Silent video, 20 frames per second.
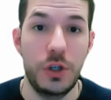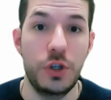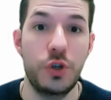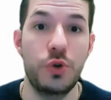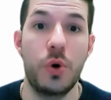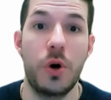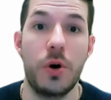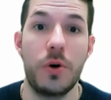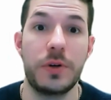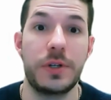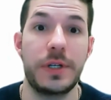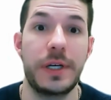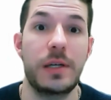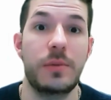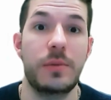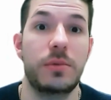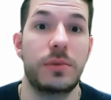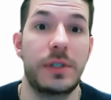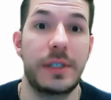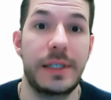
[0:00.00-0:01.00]
you aren't
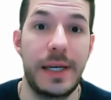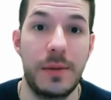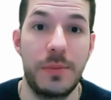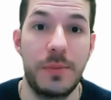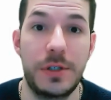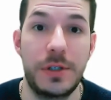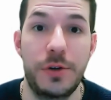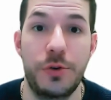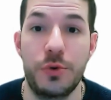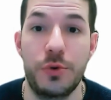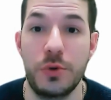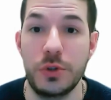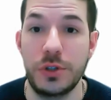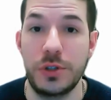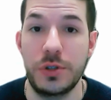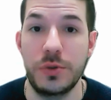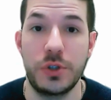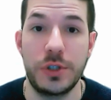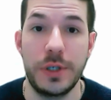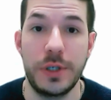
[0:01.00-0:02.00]
able to get
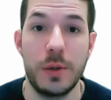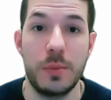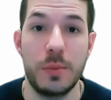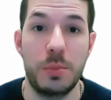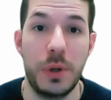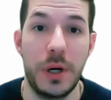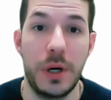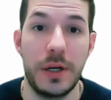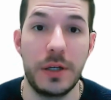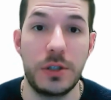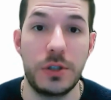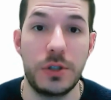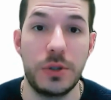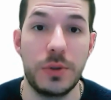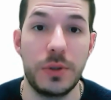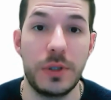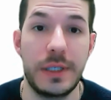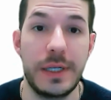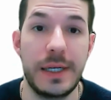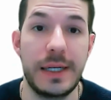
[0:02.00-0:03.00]
materials to site by a
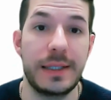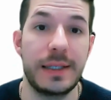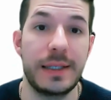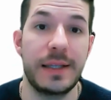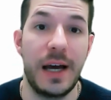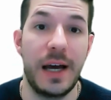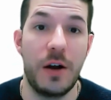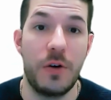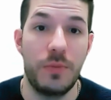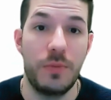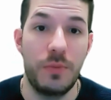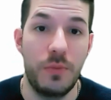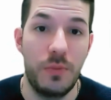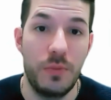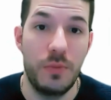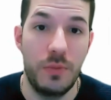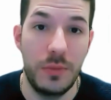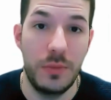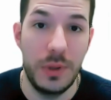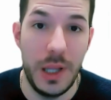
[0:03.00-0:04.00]
certain date, then that
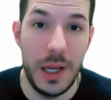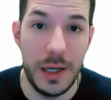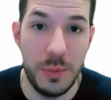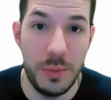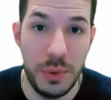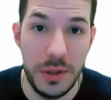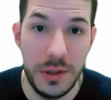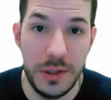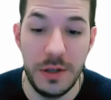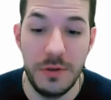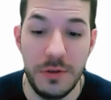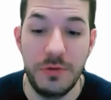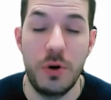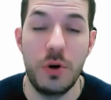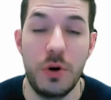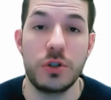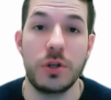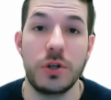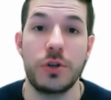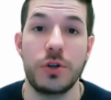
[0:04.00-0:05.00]
liability
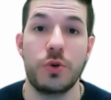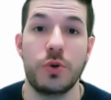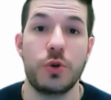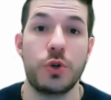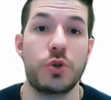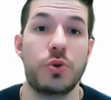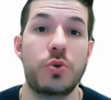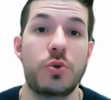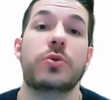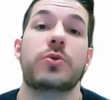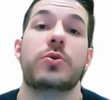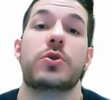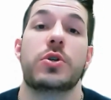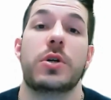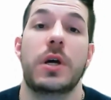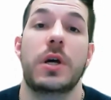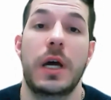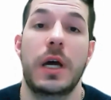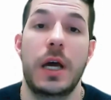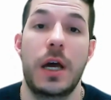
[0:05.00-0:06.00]
falls on your
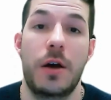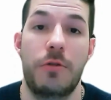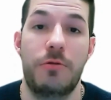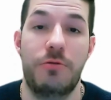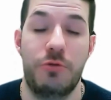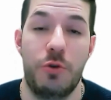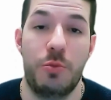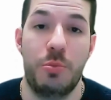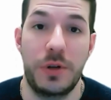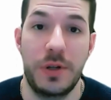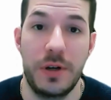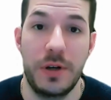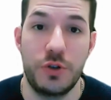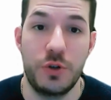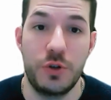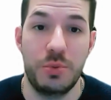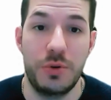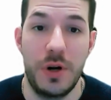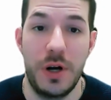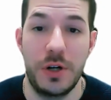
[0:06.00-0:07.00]
shoulders for
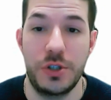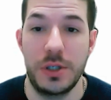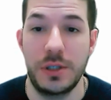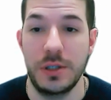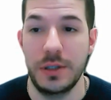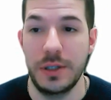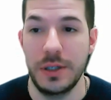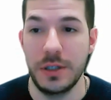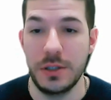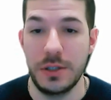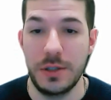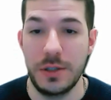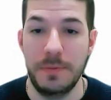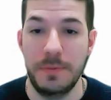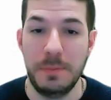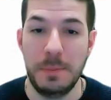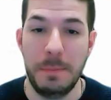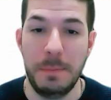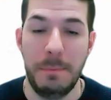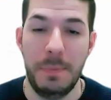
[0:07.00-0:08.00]
potential project delays.
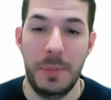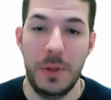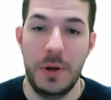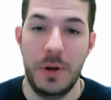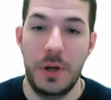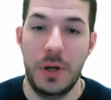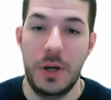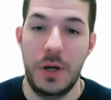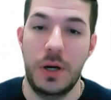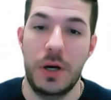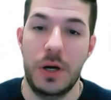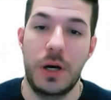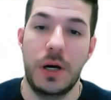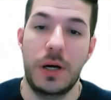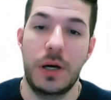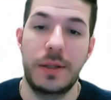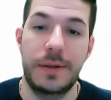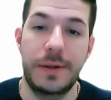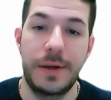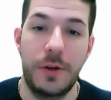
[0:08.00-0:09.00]

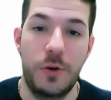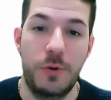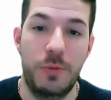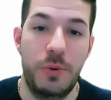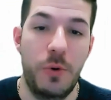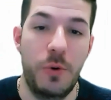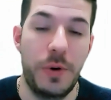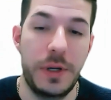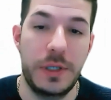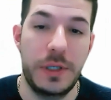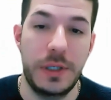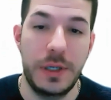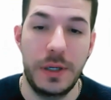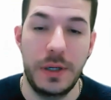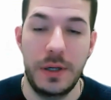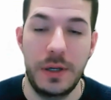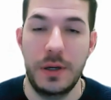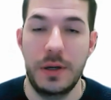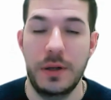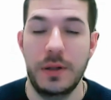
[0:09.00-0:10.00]
The other point
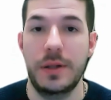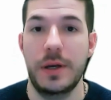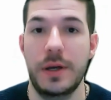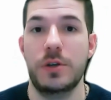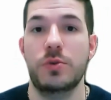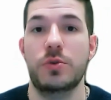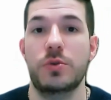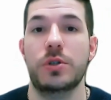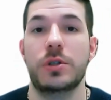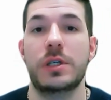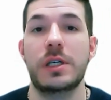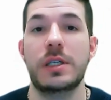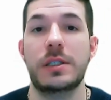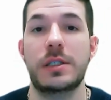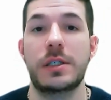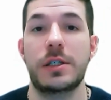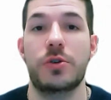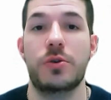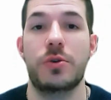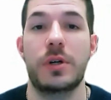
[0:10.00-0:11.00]
that you should
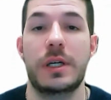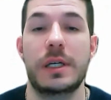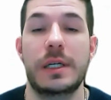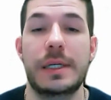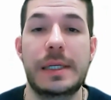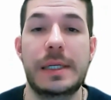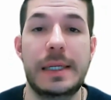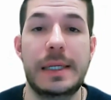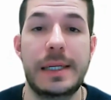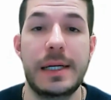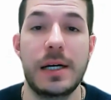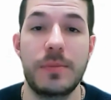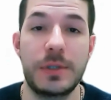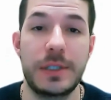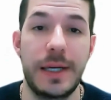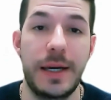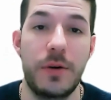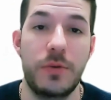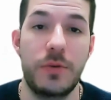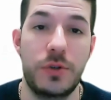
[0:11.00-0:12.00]
consider, it
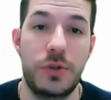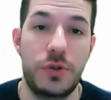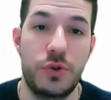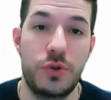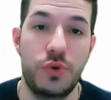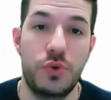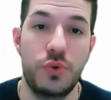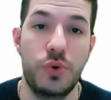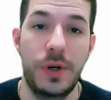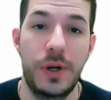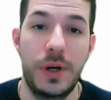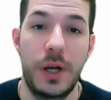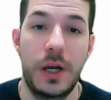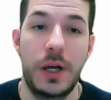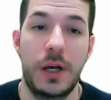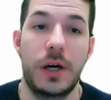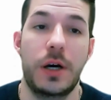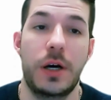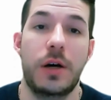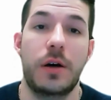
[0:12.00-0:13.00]
comes down to
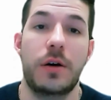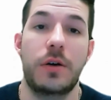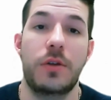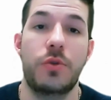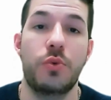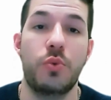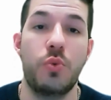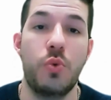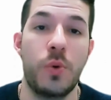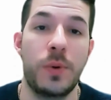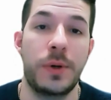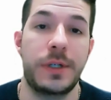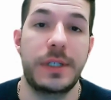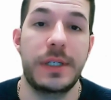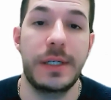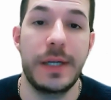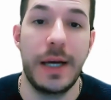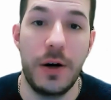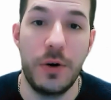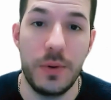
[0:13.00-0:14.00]
the
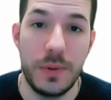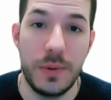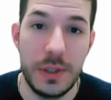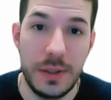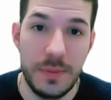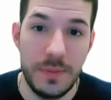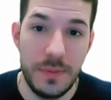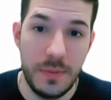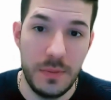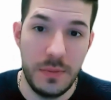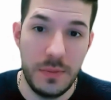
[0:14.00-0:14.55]
warranty. Now,